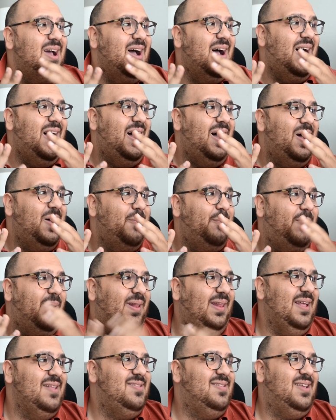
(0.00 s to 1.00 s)
But
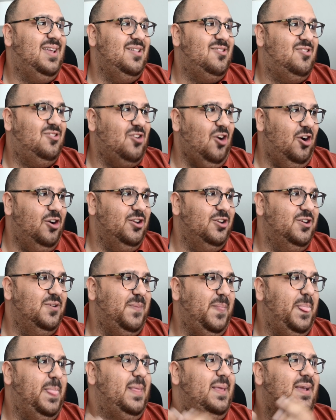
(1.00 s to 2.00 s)
let's get started.
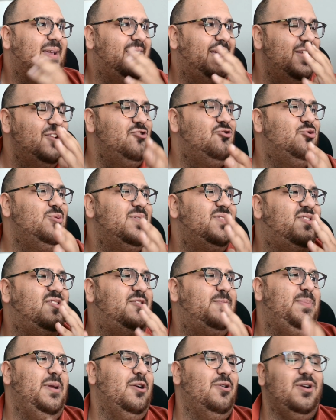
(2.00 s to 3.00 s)
Kindred
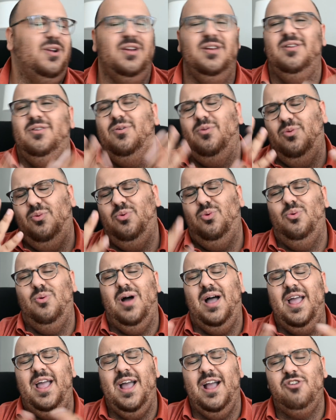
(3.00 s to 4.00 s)
Spirit, who
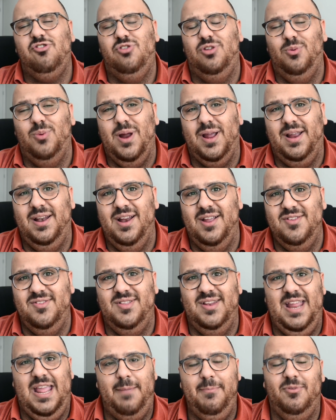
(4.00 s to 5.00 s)
I actually recognize
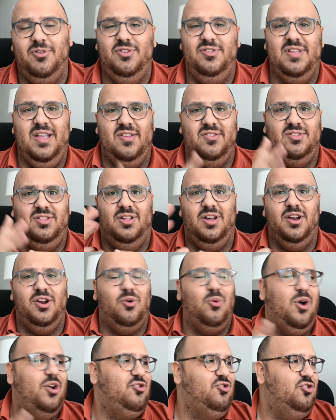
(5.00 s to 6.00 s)
the name because he's asked a lot
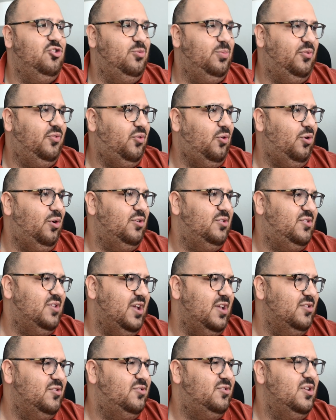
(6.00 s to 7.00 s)
of questions before,
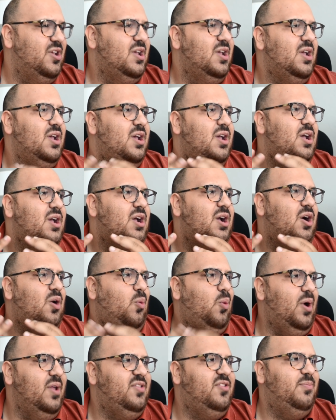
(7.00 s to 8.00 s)
says,
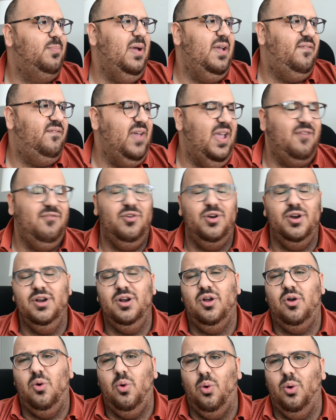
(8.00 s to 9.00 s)
"What's my
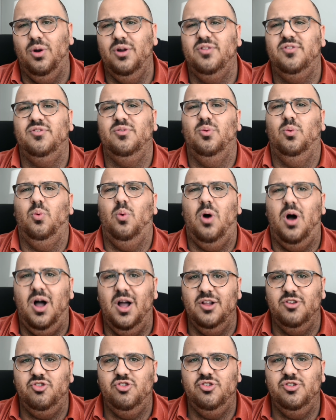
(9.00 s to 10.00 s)
favorite Quartz
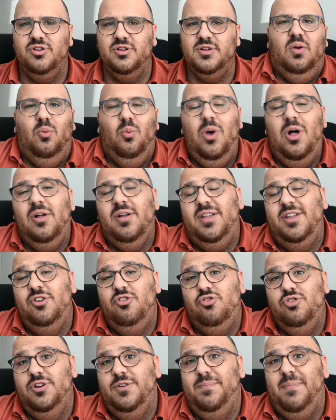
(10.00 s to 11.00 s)
watch?" Well,
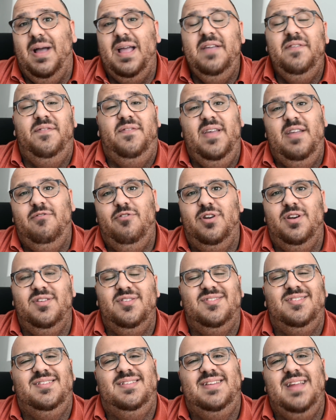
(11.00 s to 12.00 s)
Kindred, my favorite
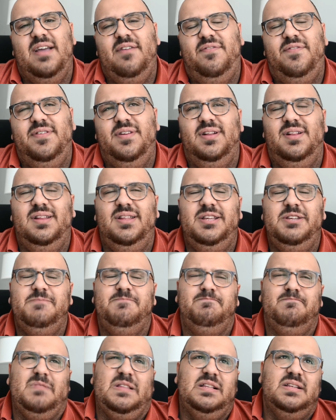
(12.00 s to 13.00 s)
is definitely
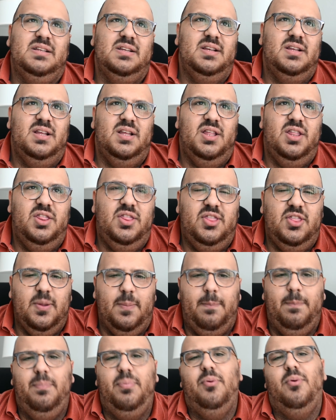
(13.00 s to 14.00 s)
the
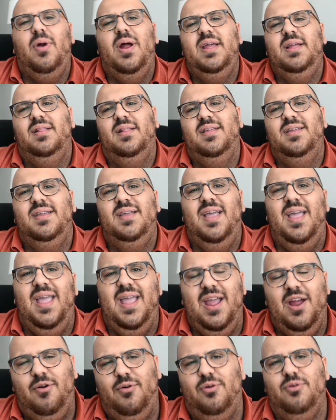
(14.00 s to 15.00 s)
Breitling
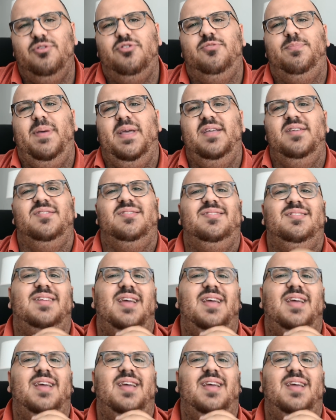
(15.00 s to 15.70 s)
Aerospace.